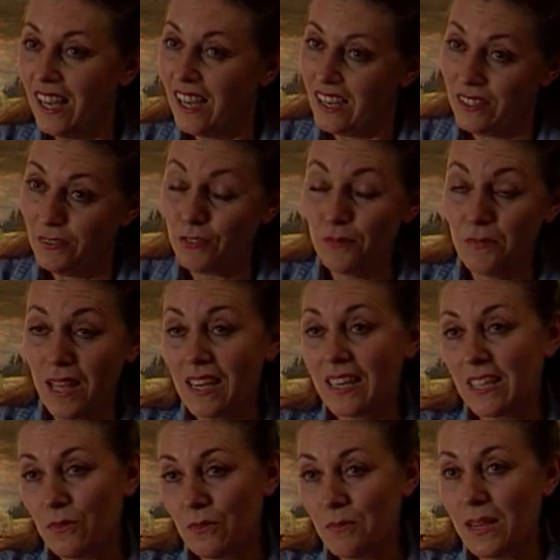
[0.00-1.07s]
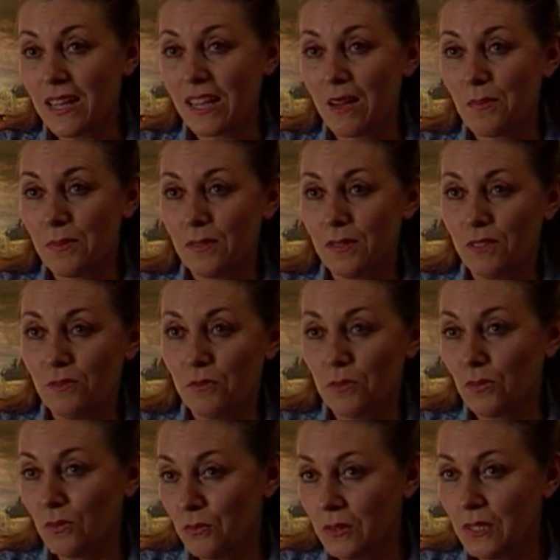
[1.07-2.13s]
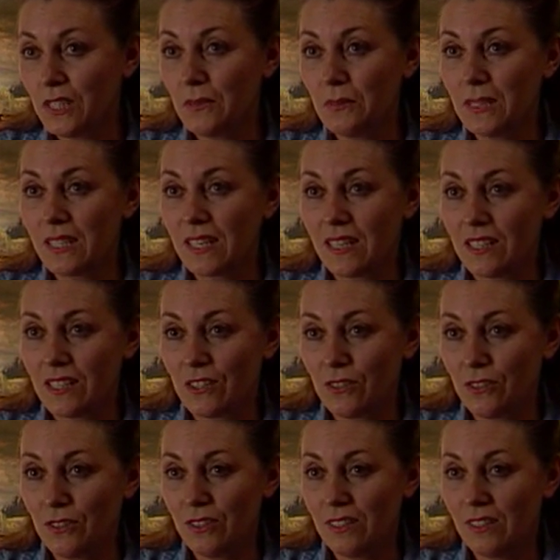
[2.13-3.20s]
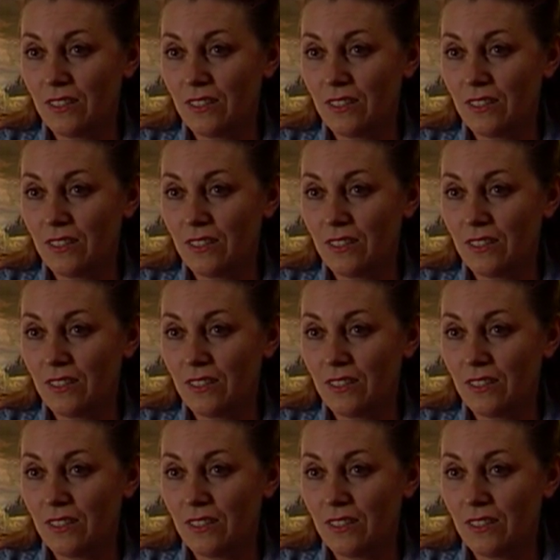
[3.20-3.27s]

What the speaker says: and from that he would make up a report which he would send to